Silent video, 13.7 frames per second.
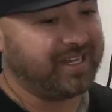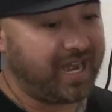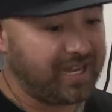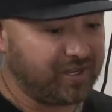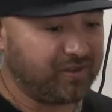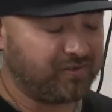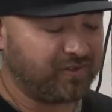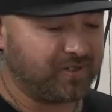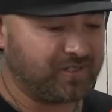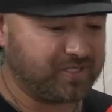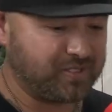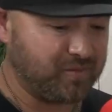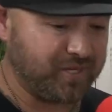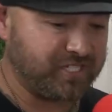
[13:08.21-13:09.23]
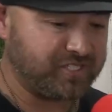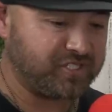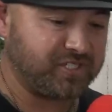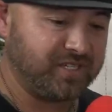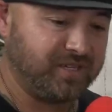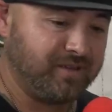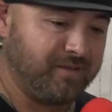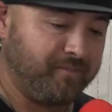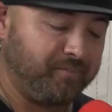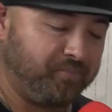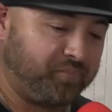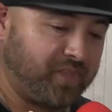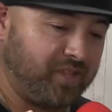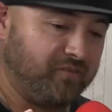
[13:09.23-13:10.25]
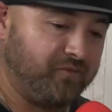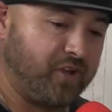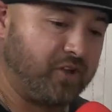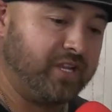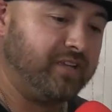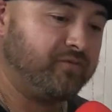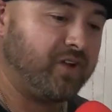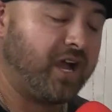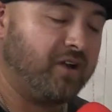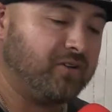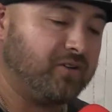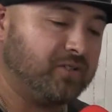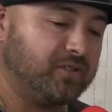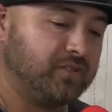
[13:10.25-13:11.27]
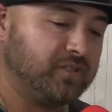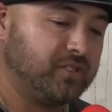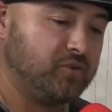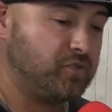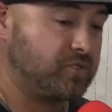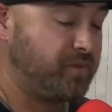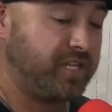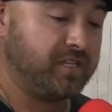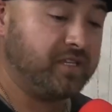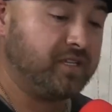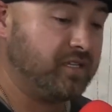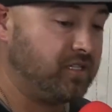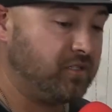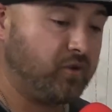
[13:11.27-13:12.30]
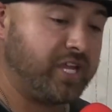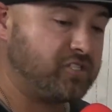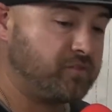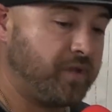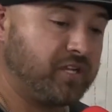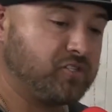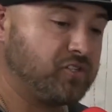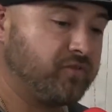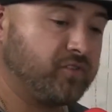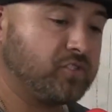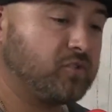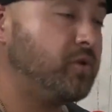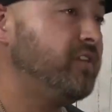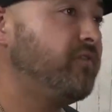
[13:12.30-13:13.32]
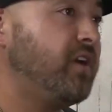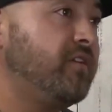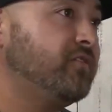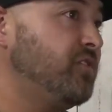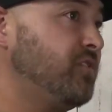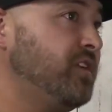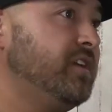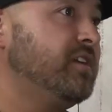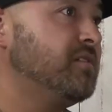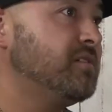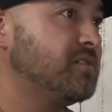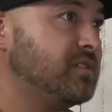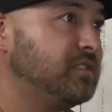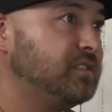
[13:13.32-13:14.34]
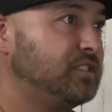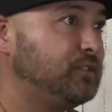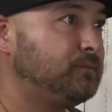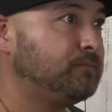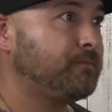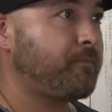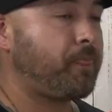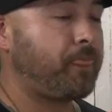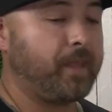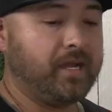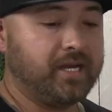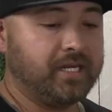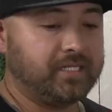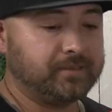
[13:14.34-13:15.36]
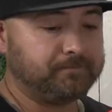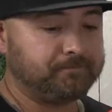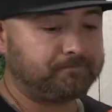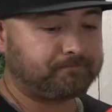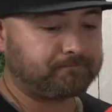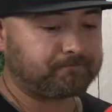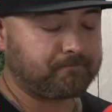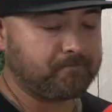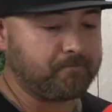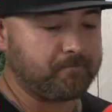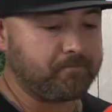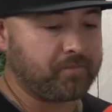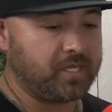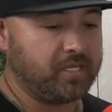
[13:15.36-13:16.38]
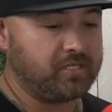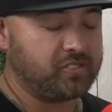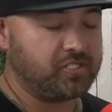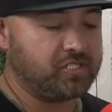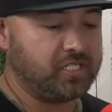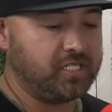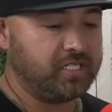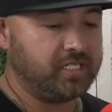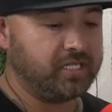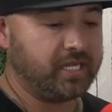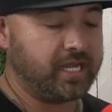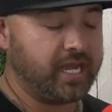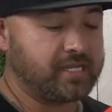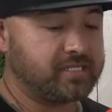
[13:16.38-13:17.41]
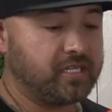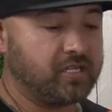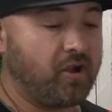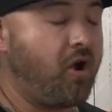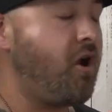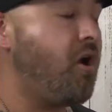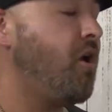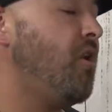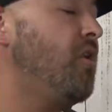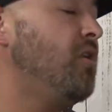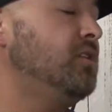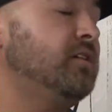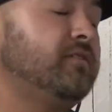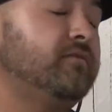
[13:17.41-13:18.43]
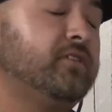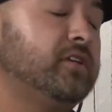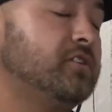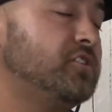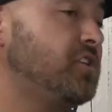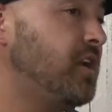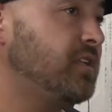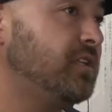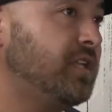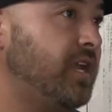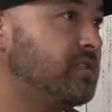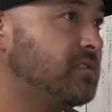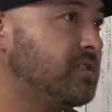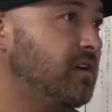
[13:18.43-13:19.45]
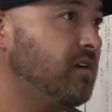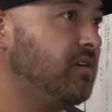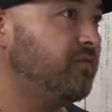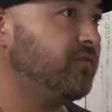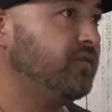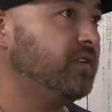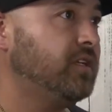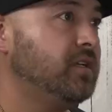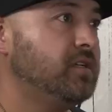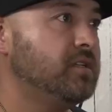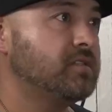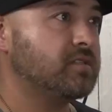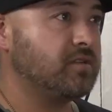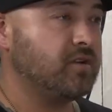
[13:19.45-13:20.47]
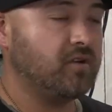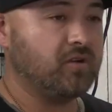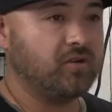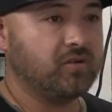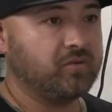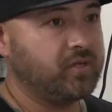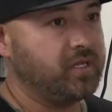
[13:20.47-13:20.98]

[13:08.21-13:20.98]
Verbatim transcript: I love her so much. Veronique Vowell, who's been a location manager for 25, 30 years. Um, she has done all of the Shondaland stuff. Mm. So,